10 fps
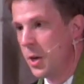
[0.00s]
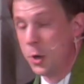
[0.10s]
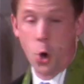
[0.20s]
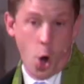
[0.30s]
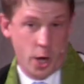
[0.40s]

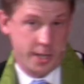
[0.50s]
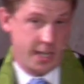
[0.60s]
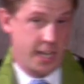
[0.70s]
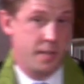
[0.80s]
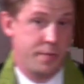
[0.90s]
Gone,
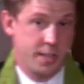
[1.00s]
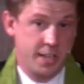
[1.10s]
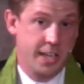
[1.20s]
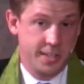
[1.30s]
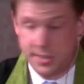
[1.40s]
even,
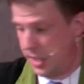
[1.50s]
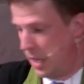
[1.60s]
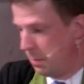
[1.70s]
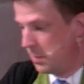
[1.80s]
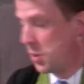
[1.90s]
it
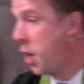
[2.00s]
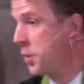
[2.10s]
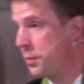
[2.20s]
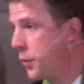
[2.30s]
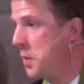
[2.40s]
seems, are
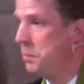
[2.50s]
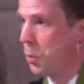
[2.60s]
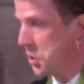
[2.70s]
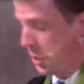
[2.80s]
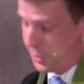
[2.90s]
the front
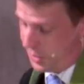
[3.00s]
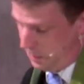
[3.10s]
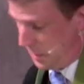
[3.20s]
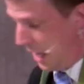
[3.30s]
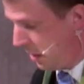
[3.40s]
porches
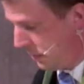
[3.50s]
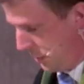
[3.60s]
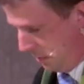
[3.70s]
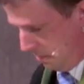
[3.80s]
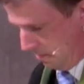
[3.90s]
themselves.